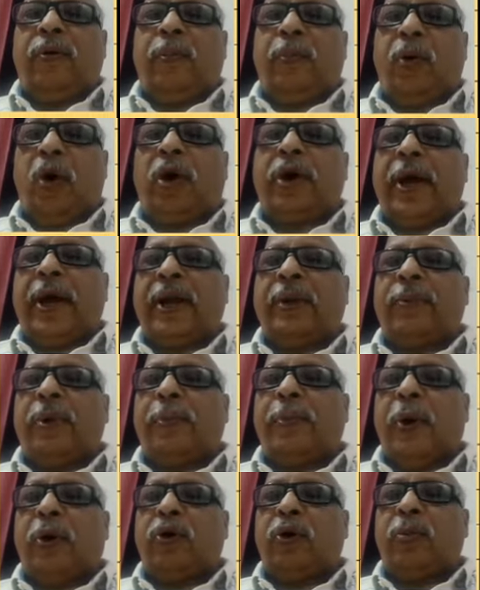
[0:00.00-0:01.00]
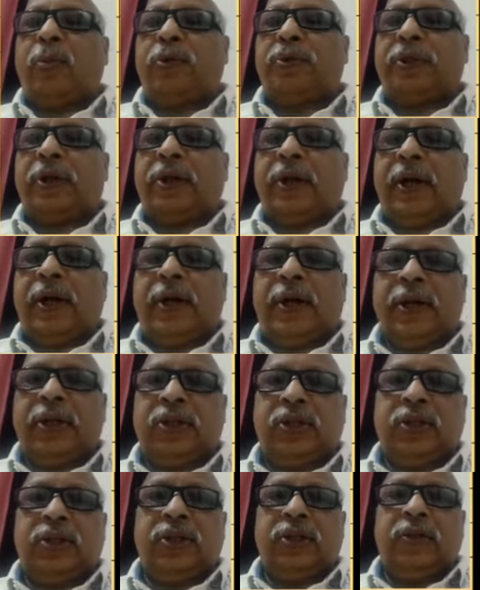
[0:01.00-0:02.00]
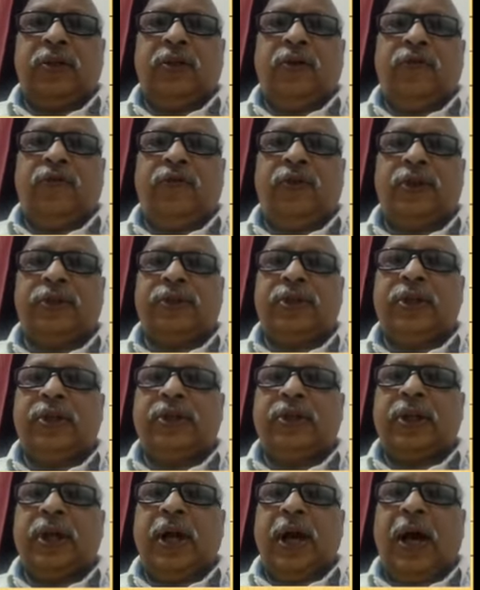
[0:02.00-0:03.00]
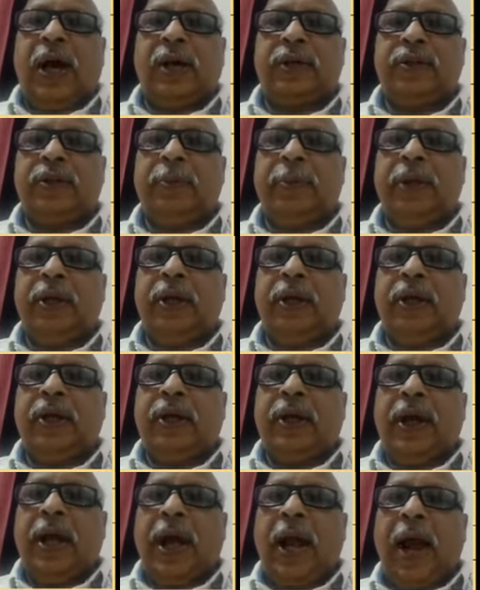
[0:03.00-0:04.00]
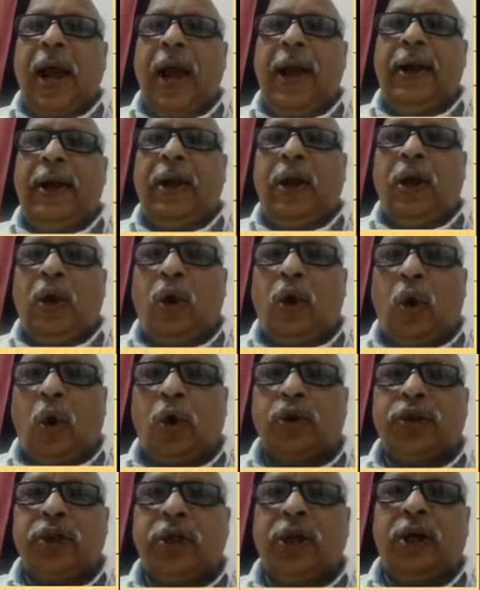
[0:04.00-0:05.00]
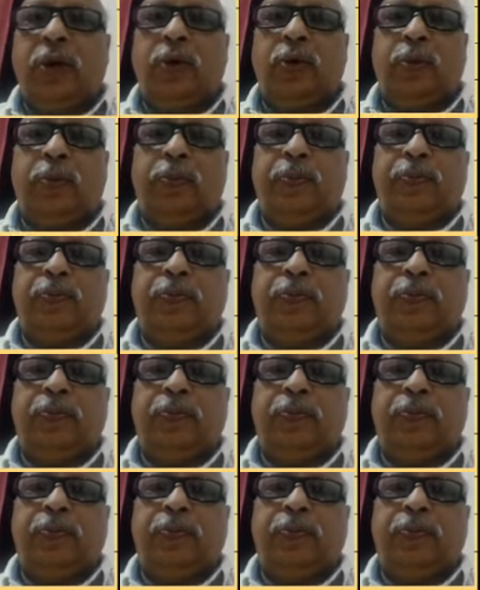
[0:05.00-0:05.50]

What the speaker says: diagram of microprocessor contains first is arithmetic and logical group.